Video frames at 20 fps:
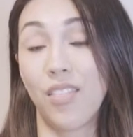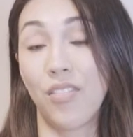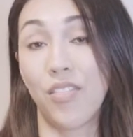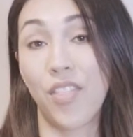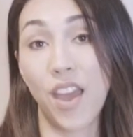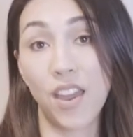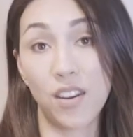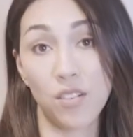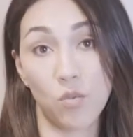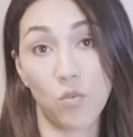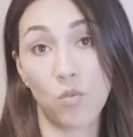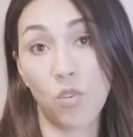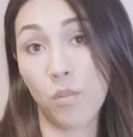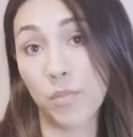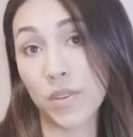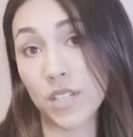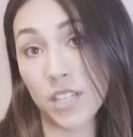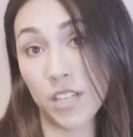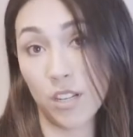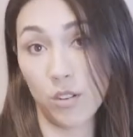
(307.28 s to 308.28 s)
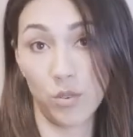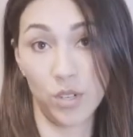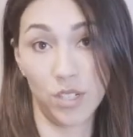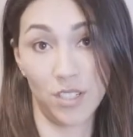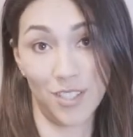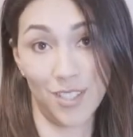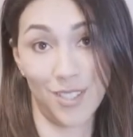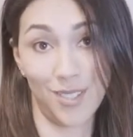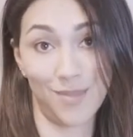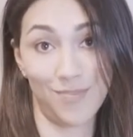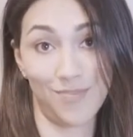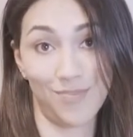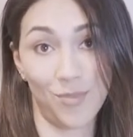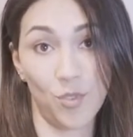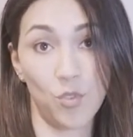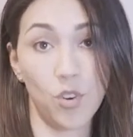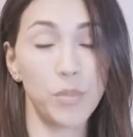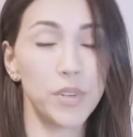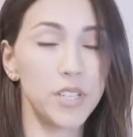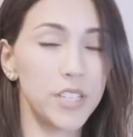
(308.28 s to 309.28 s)
Then raw materials.
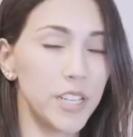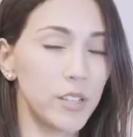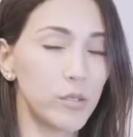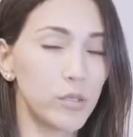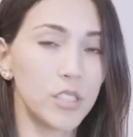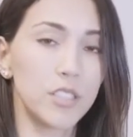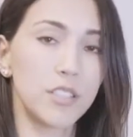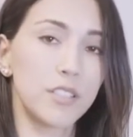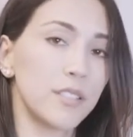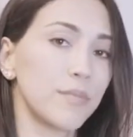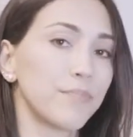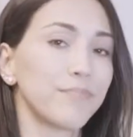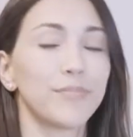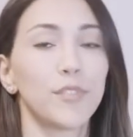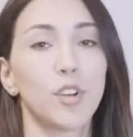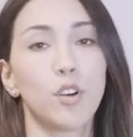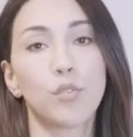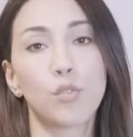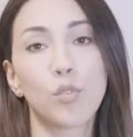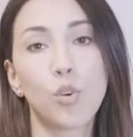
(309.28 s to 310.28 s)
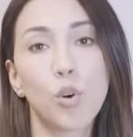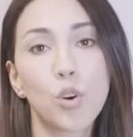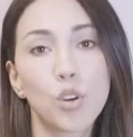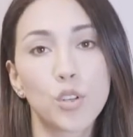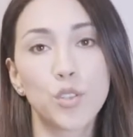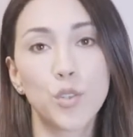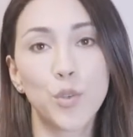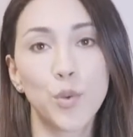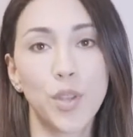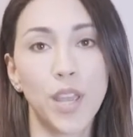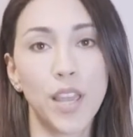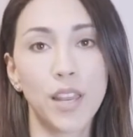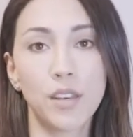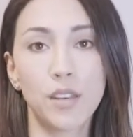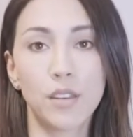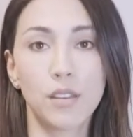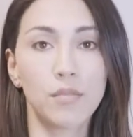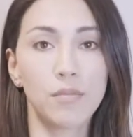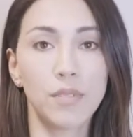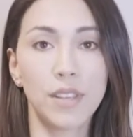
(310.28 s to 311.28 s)
Raw materials, of course, you
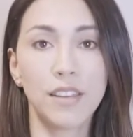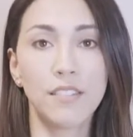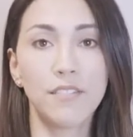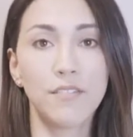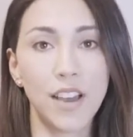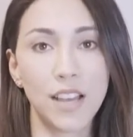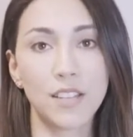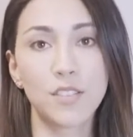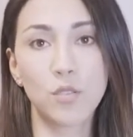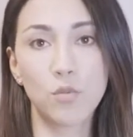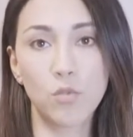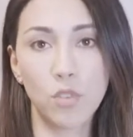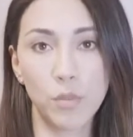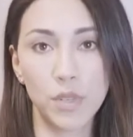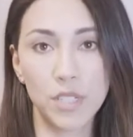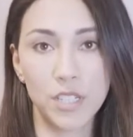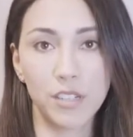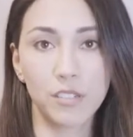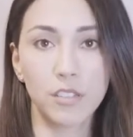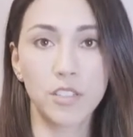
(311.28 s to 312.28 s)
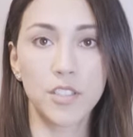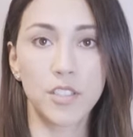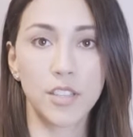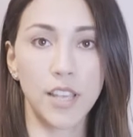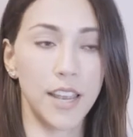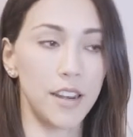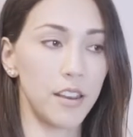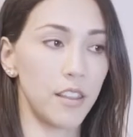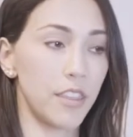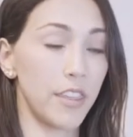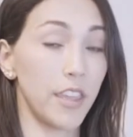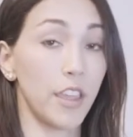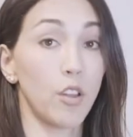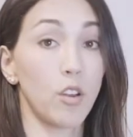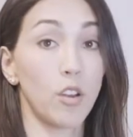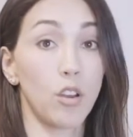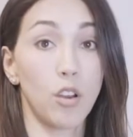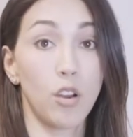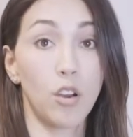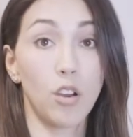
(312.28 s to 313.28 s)
can invest in raw materials and think
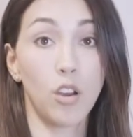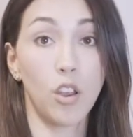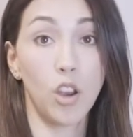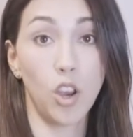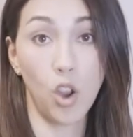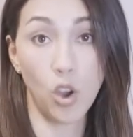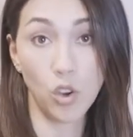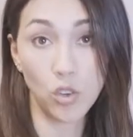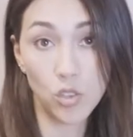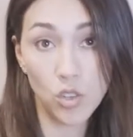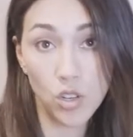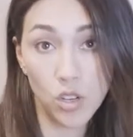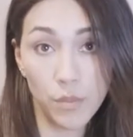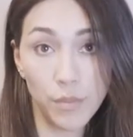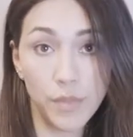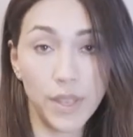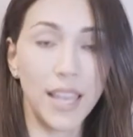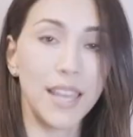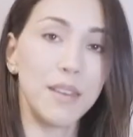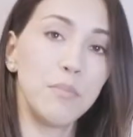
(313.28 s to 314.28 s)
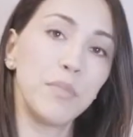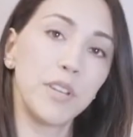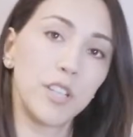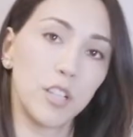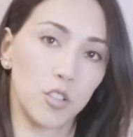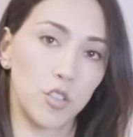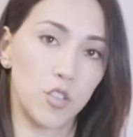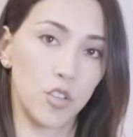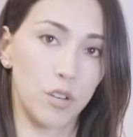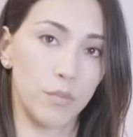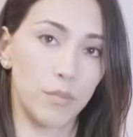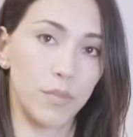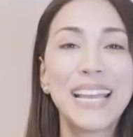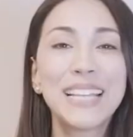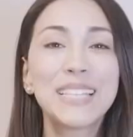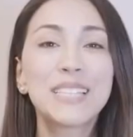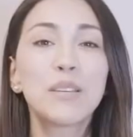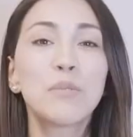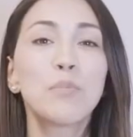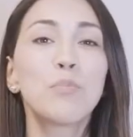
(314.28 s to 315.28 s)
long-term and middle-term.
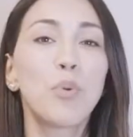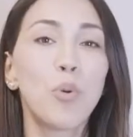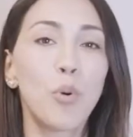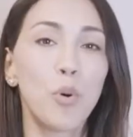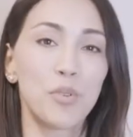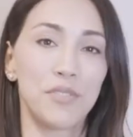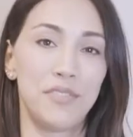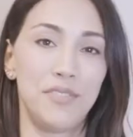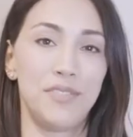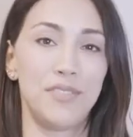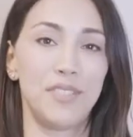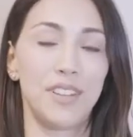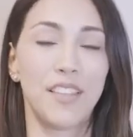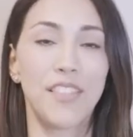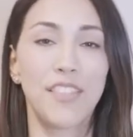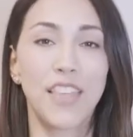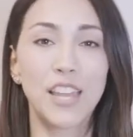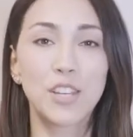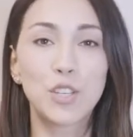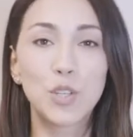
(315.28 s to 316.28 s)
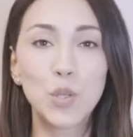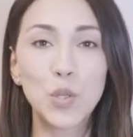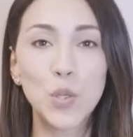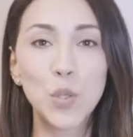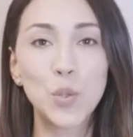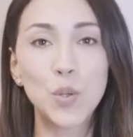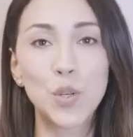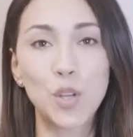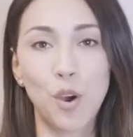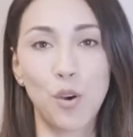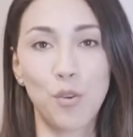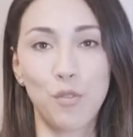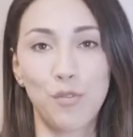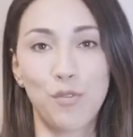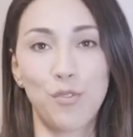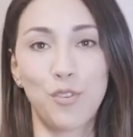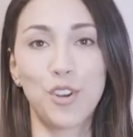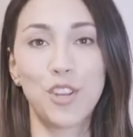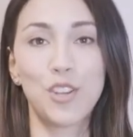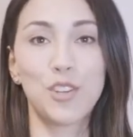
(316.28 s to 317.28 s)
It's important that you know
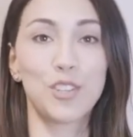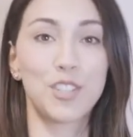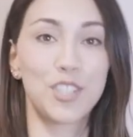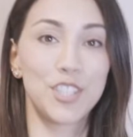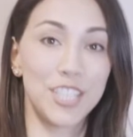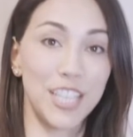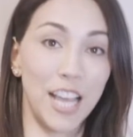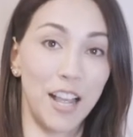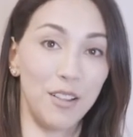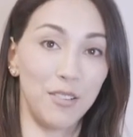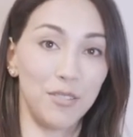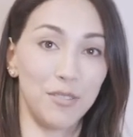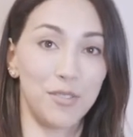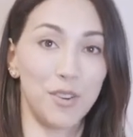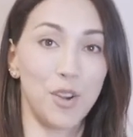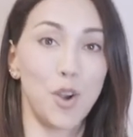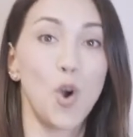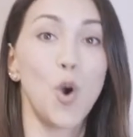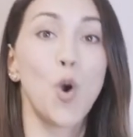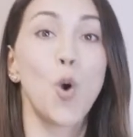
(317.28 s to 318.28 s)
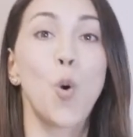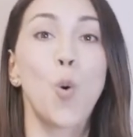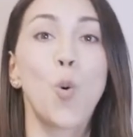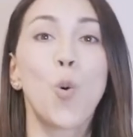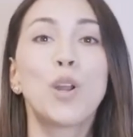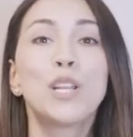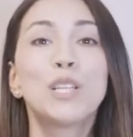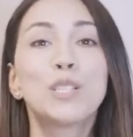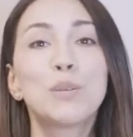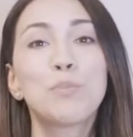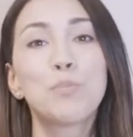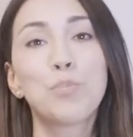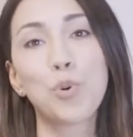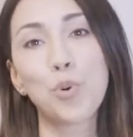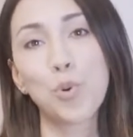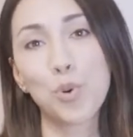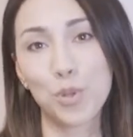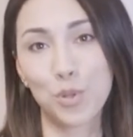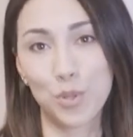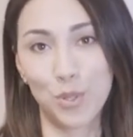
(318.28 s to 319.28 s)
for yourself what is
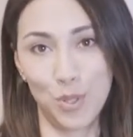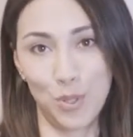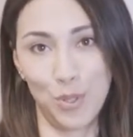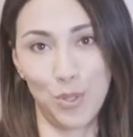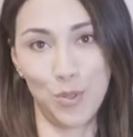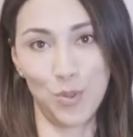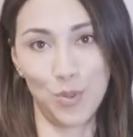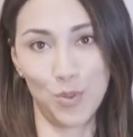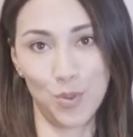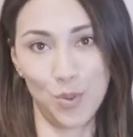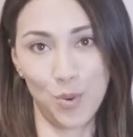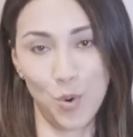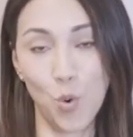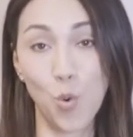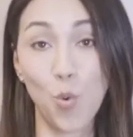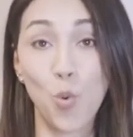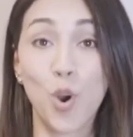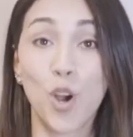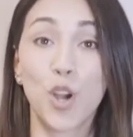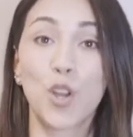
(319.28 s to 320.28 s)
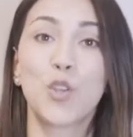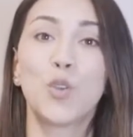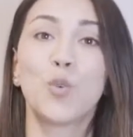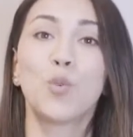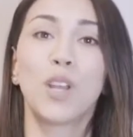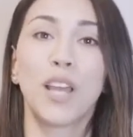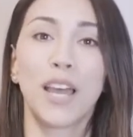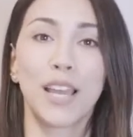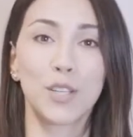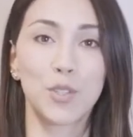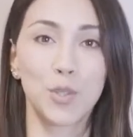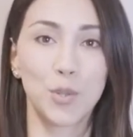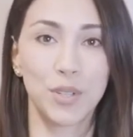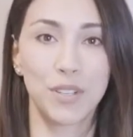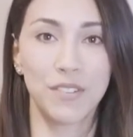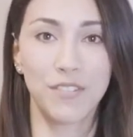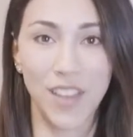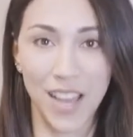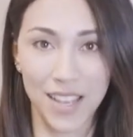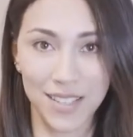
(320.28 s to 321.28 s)
important to you, where you like to
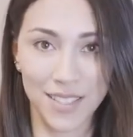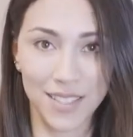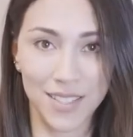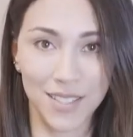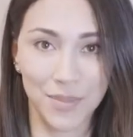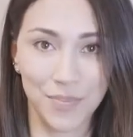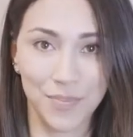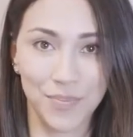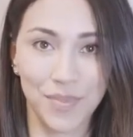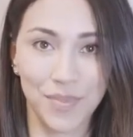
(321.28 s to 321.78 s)
invest.